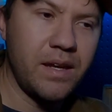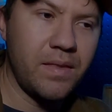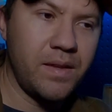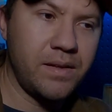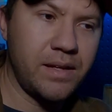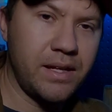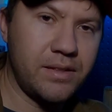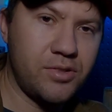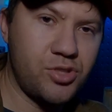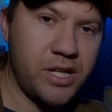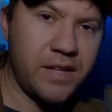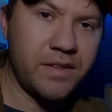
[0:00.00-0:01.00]
Then I
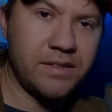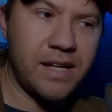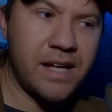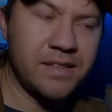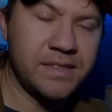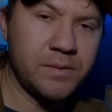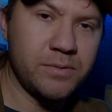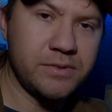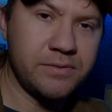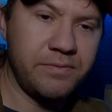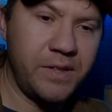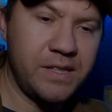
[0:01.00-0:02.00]
checked the tightness. It
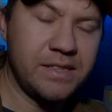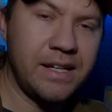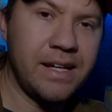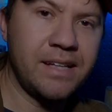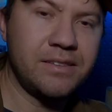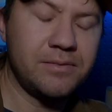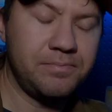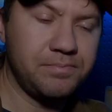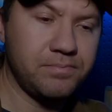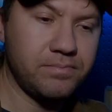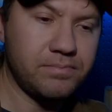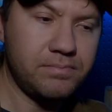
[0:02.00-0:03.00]
was very tight.
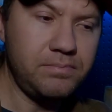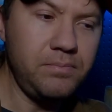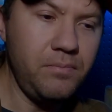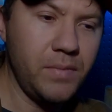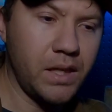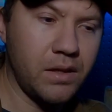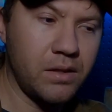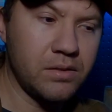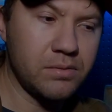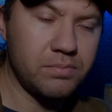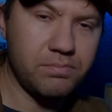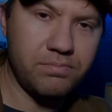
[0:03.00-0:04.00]

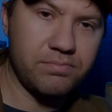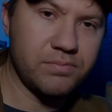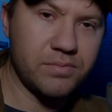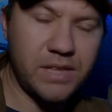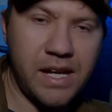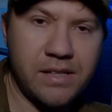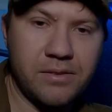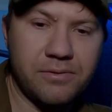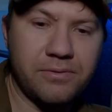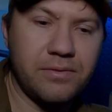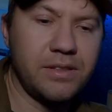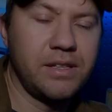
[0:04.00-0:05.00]
Kind
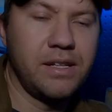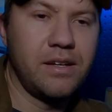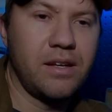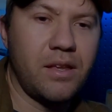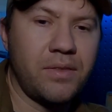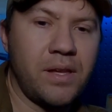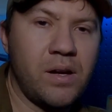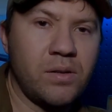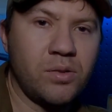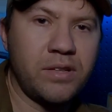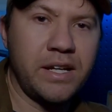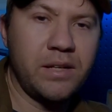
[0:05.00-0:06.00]
of thought,
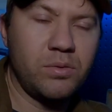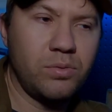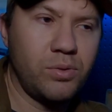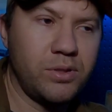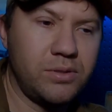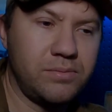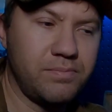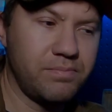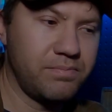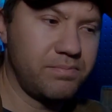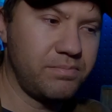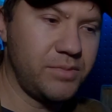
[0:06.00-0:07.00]
okay, well,
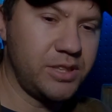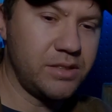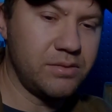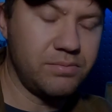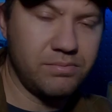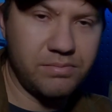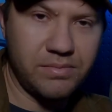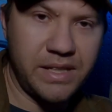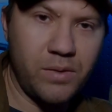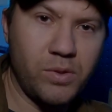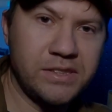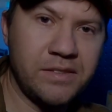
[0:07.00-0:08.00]

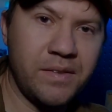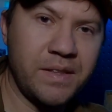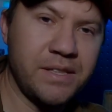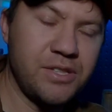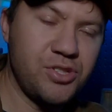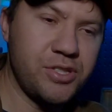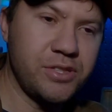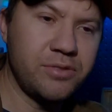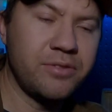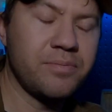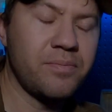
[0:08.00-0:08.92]
that wasn't the issue